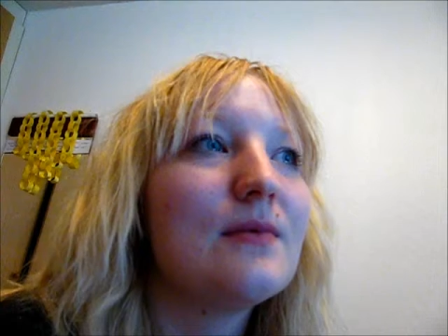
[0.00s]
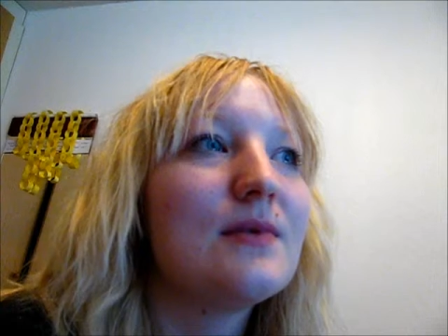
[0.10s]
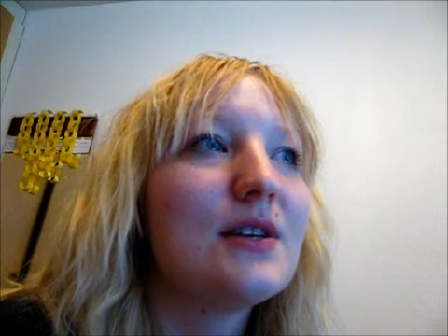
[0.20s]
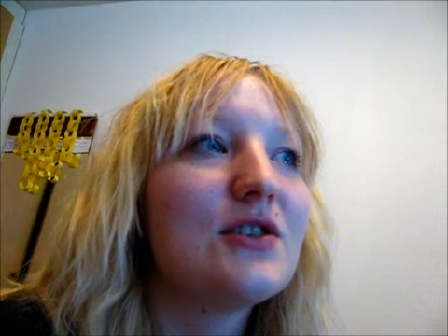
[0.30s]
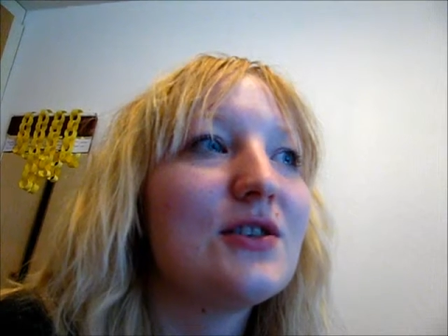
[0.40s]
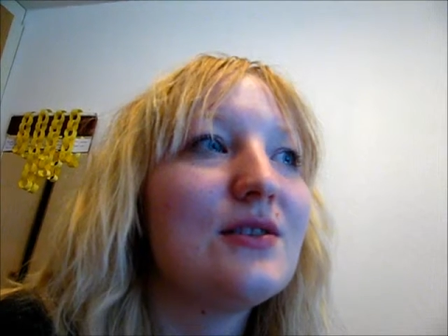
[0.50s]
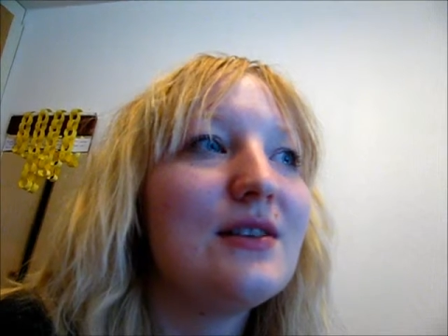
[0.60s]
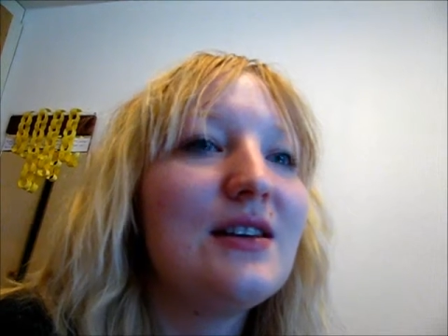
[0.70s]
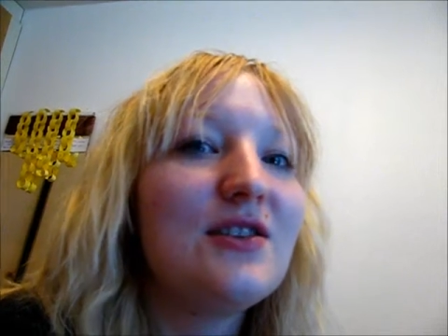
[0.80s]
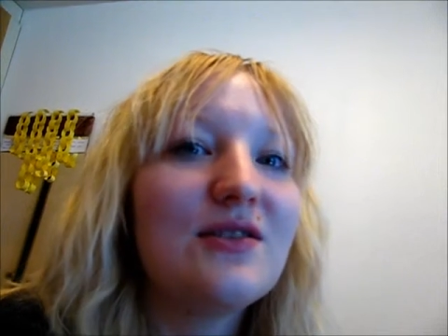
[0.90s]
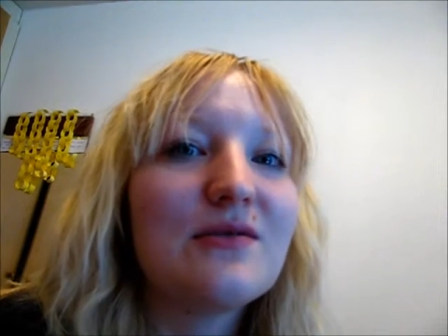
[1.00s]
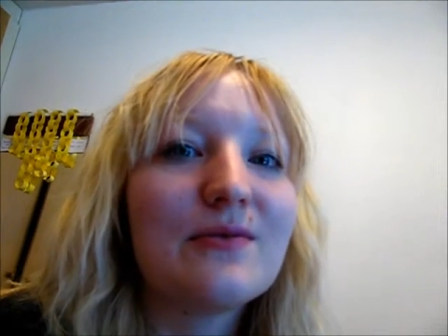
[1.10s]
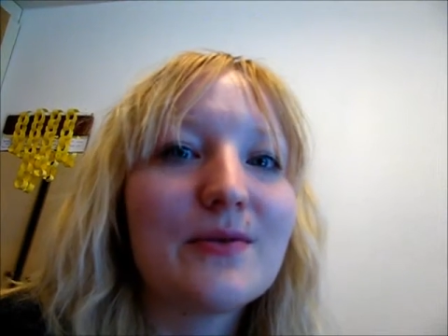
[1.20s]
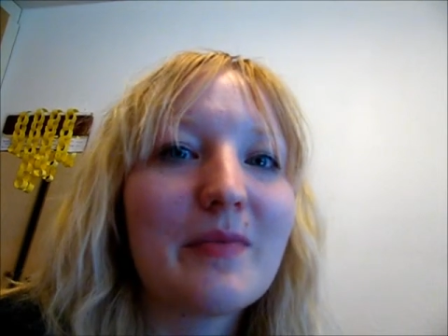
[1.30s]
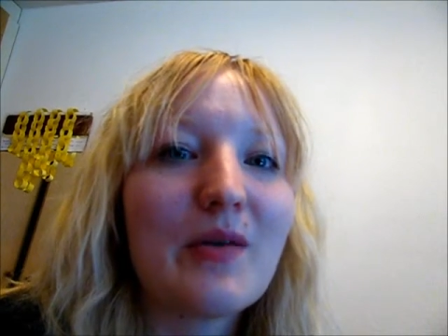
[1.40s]
such an issue
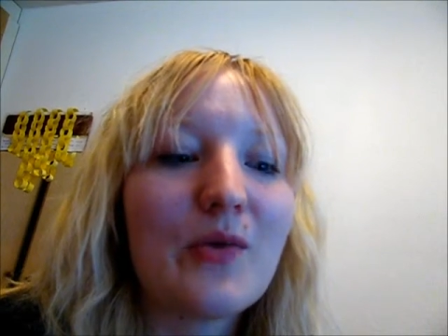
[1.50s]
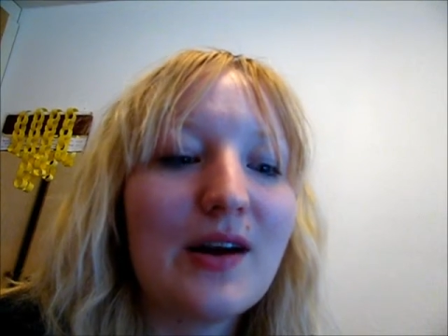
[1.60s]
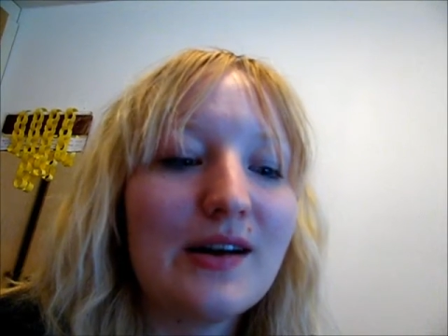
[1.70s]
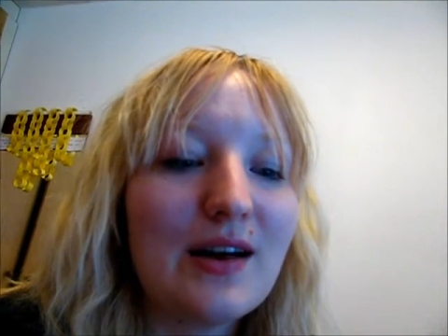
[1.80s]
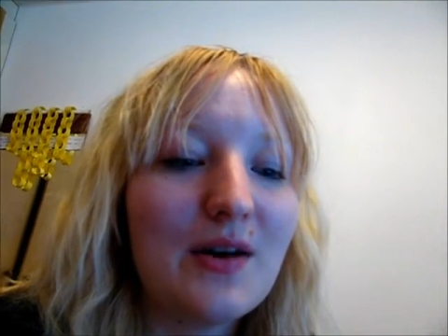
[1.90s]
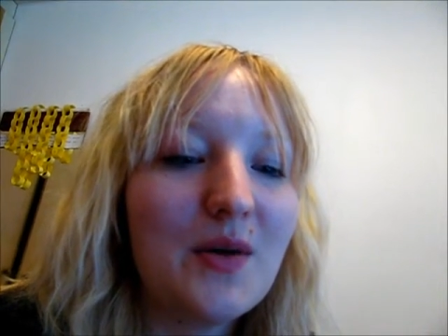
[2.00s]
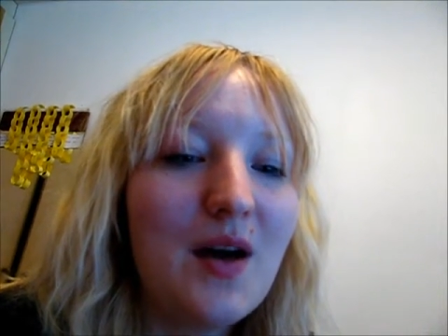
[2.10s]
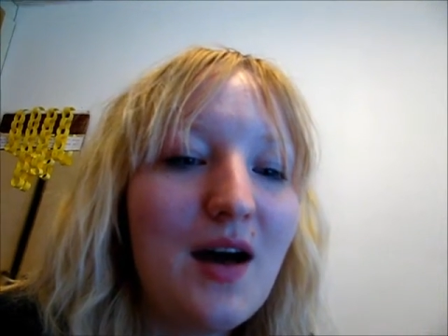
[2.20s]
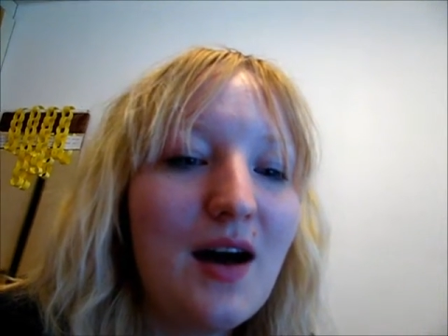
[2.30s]
for me right now.